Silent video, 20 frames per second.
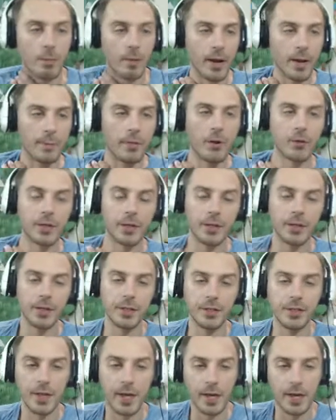My opponent
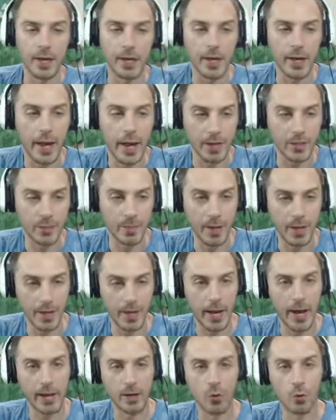needs a Hex
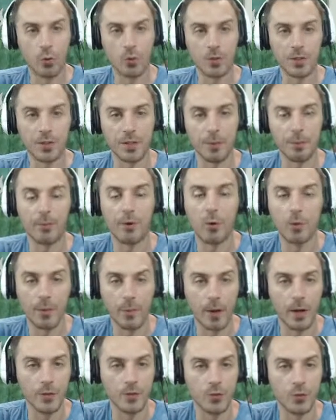Maniac or some
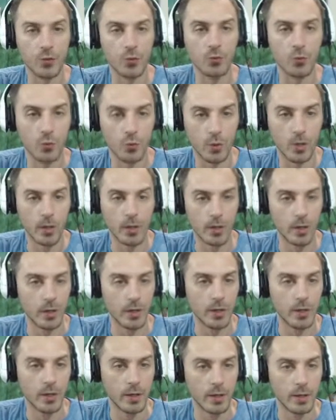Pokemon to
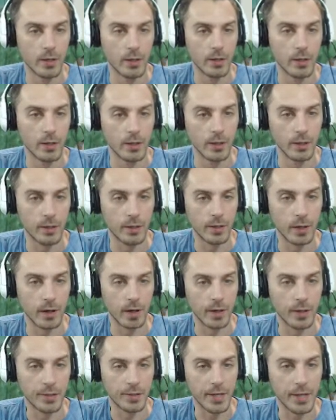
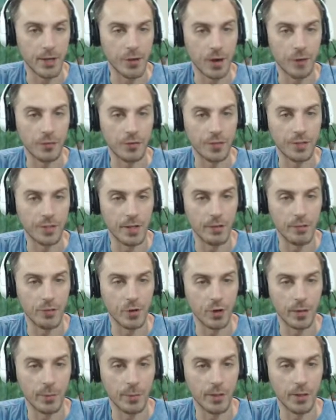take off the
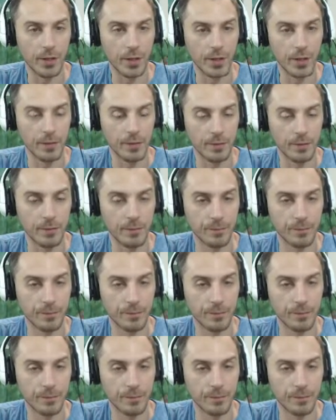Safeguard ability.